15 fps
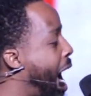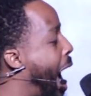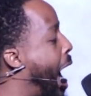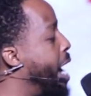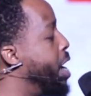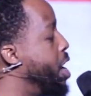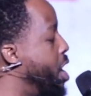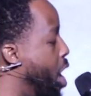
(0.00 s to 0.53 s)

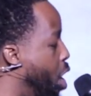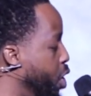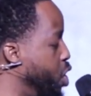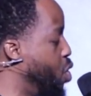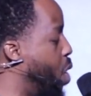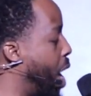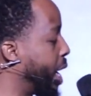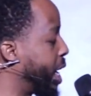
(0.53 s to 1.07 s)
I know
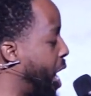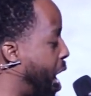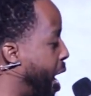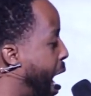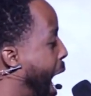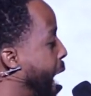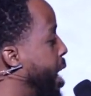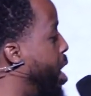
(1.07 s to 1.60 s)
you are
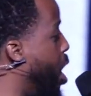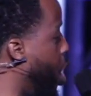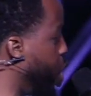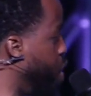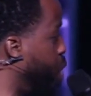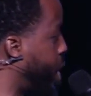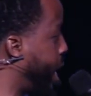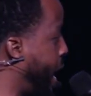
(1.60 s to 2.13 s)
God. I know you